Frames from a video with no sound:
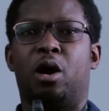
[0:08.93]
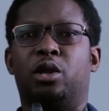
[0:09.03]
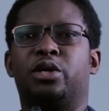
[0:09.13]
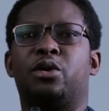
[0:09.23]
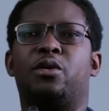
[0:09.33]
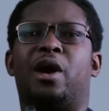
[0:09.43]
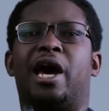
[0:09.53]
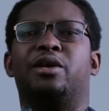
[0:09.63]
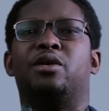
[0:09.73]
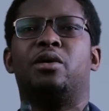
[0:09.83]
Although
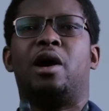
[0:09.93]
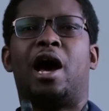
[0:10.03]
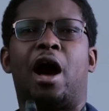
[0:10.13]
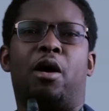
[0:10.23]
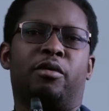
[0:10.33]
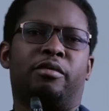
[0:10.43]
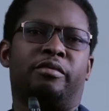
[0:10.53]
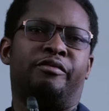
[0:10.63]
I know how